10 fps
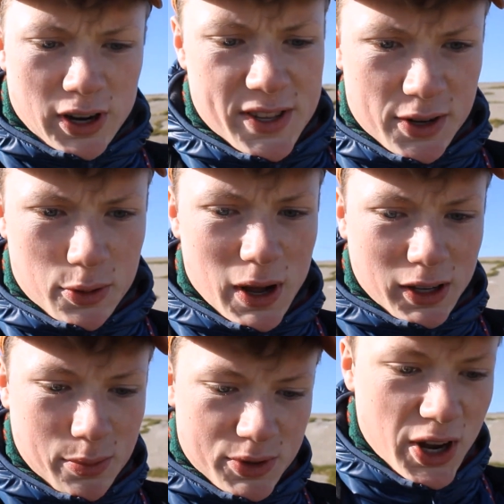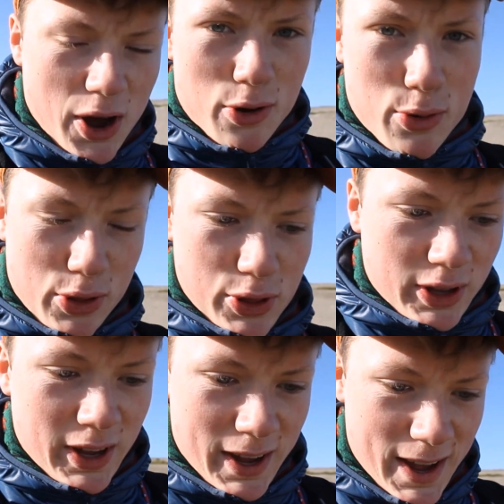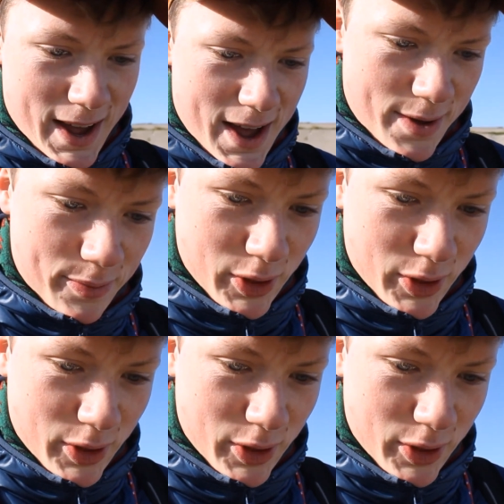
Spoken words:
so welcome to Howth. I